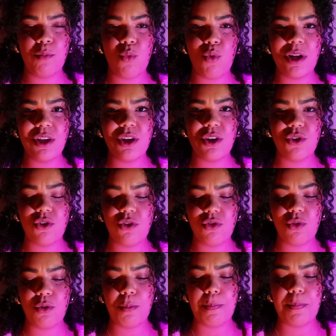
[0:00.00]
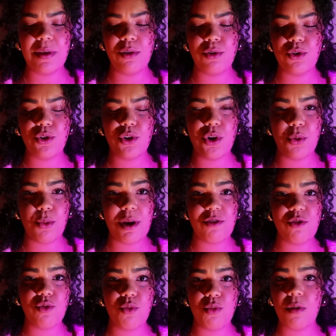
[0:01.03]
wanted to build her
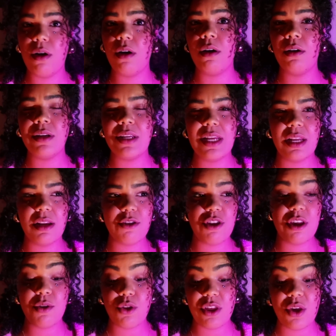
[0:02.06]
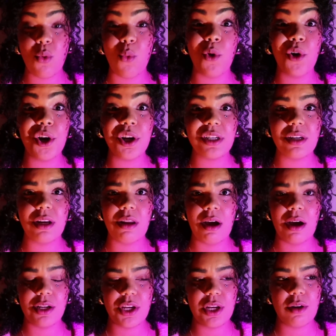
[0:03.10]
restaurant, and she worked a
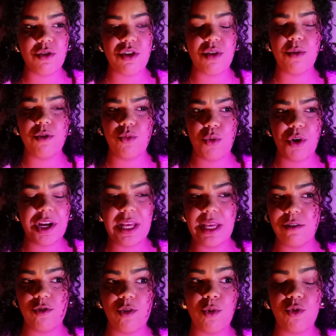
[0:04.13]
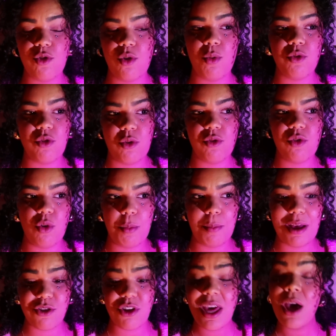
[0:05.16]
lot, you know, she was working so
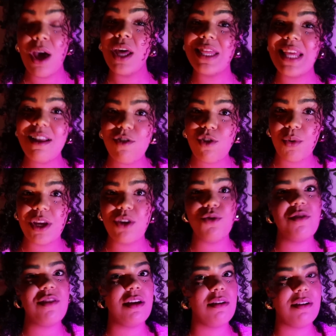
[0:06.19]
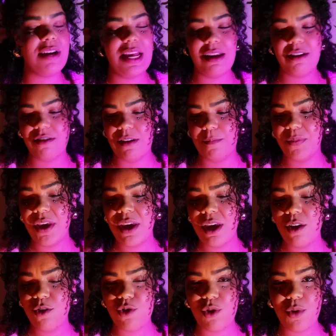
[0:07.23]
much. That's so interesting. Okay, listen.
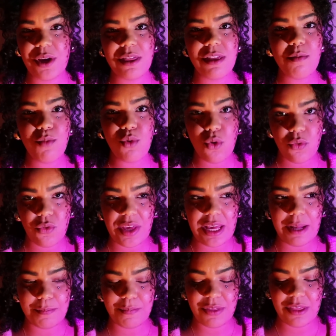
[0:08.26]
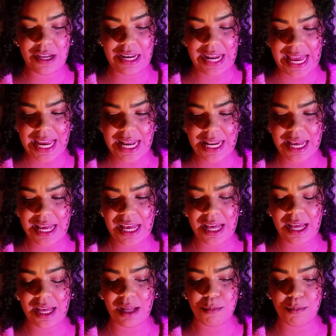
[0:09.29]
So in the movie, the lady,